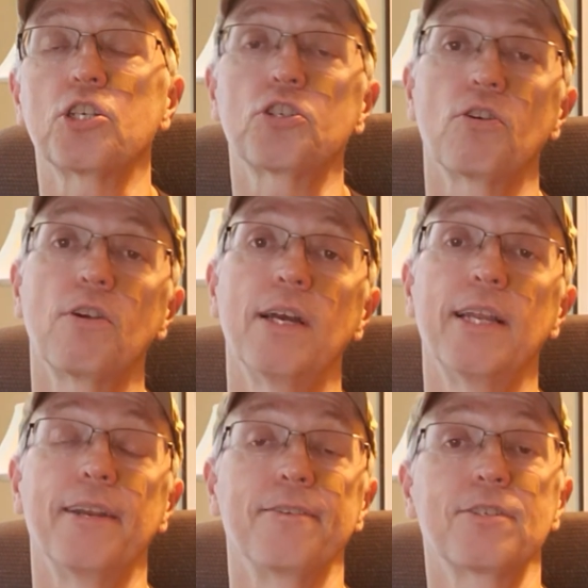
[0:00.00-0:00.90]
a shirt
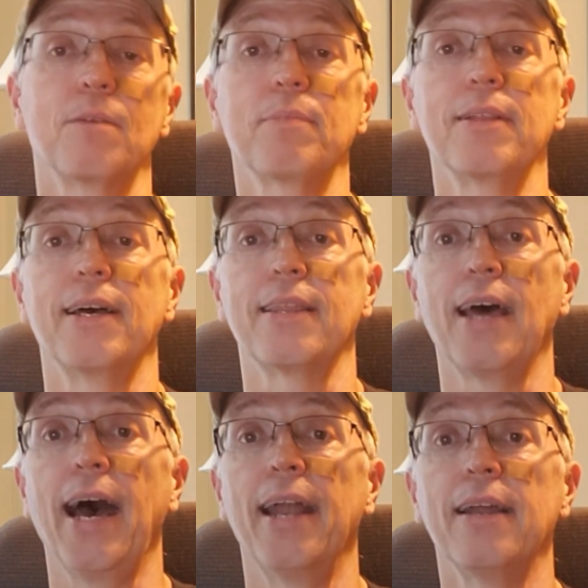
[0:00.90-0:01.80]
in it or something like
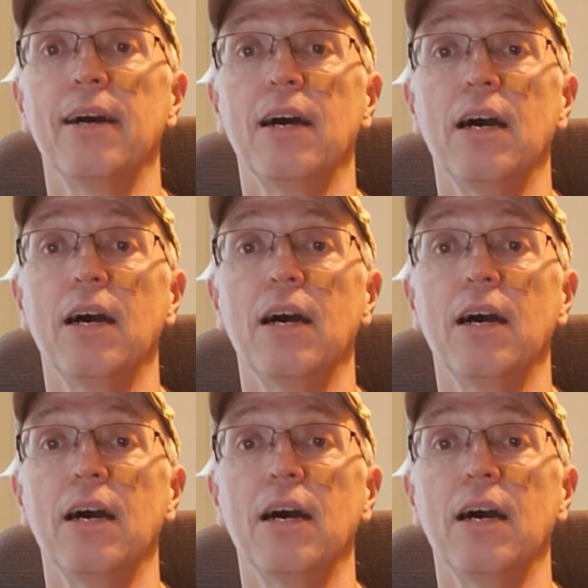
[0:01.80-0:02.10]
that.